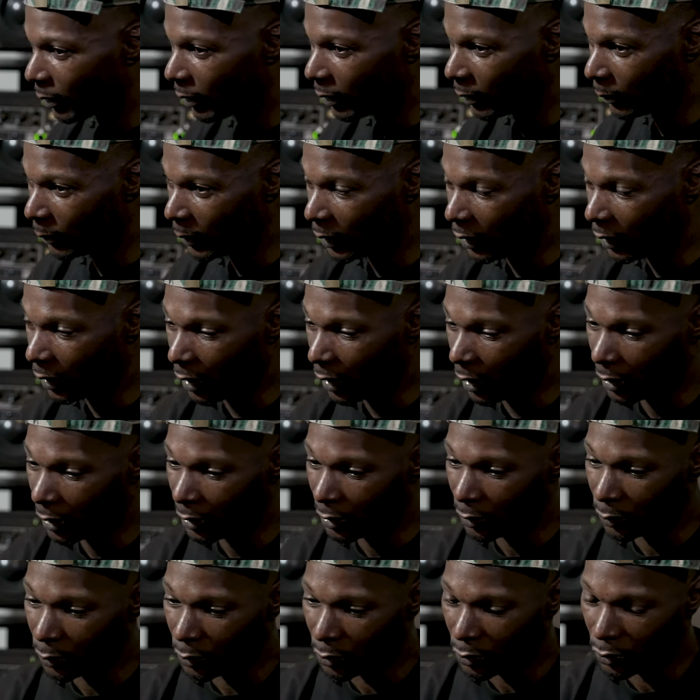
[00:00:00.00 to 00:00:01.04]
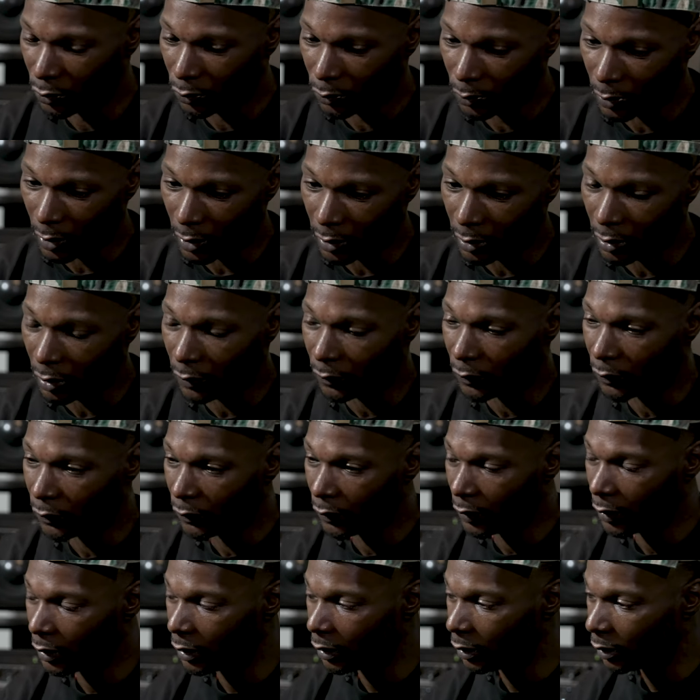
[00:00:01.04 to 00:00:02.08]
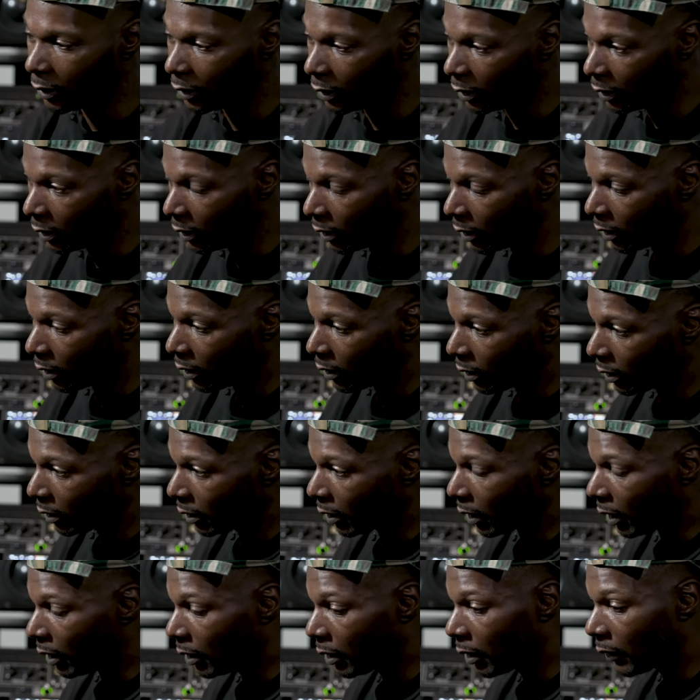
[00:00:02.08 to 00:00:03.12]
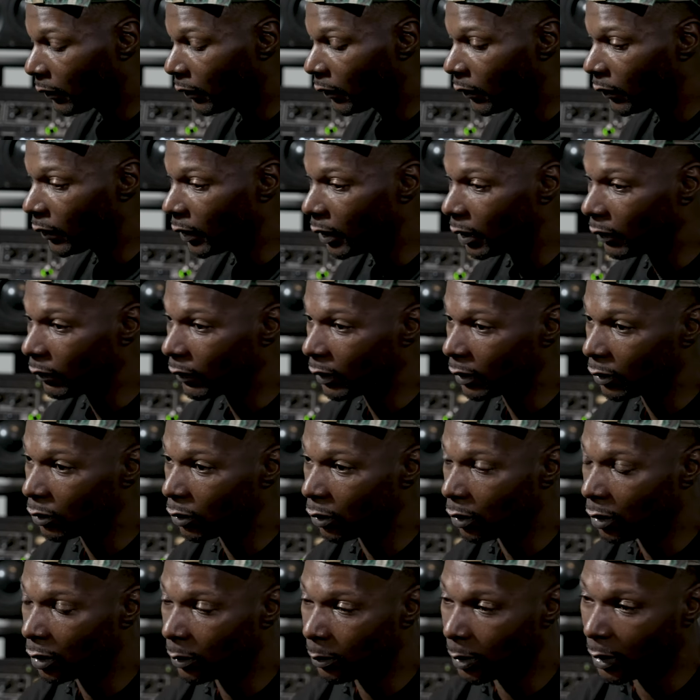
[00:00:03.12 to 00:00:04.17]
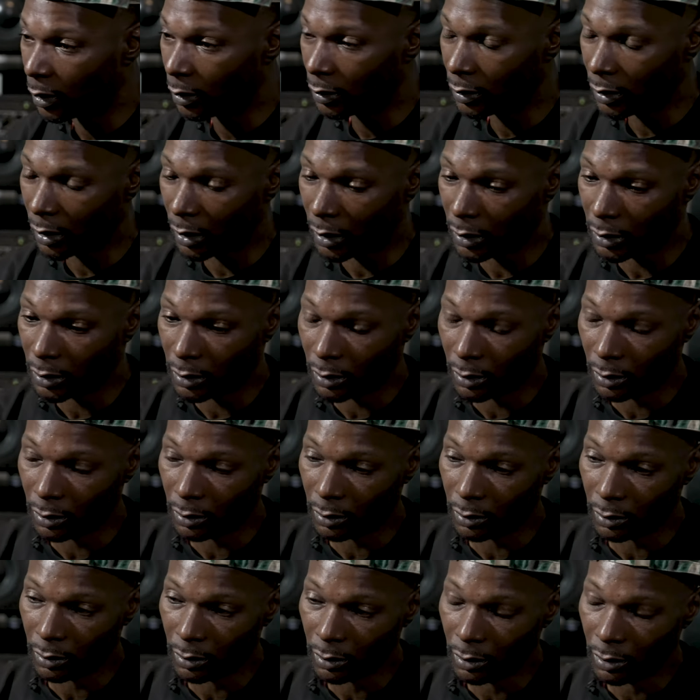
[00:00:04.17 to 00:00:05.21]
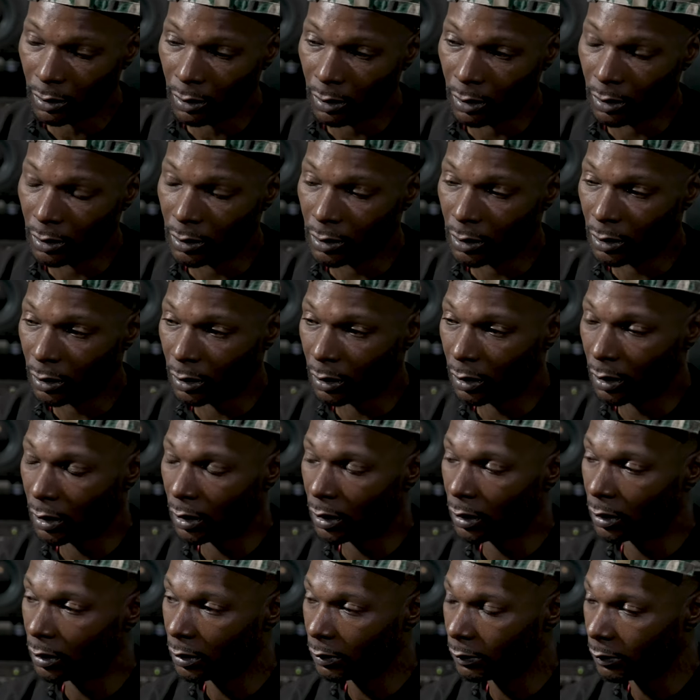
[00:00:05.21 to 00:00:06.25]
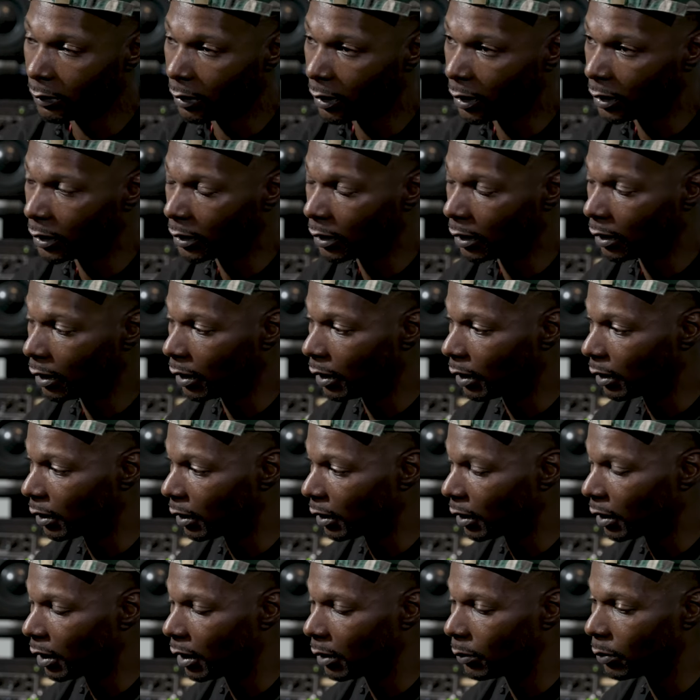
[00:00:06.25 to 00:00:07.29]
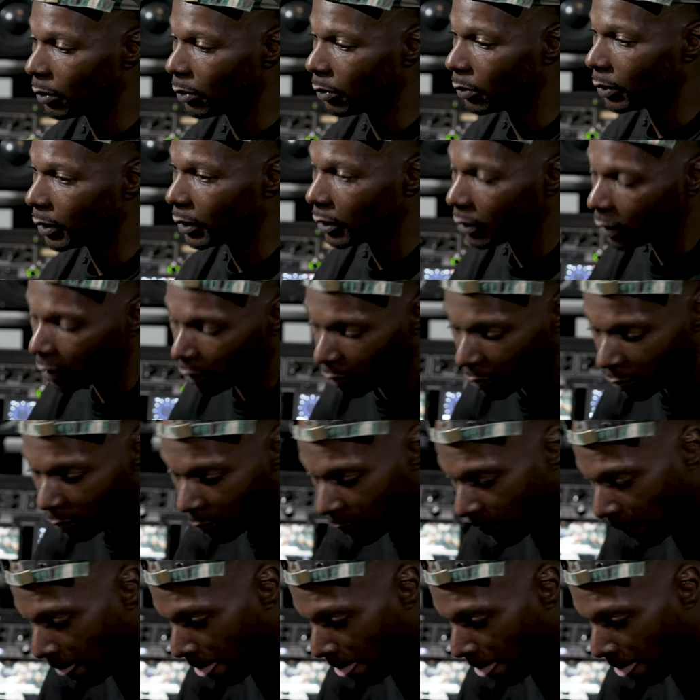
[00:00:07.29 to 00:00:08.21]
I'll be honest with you, I never really even thought about that shit until, like, I say, like, a couple weeks ago.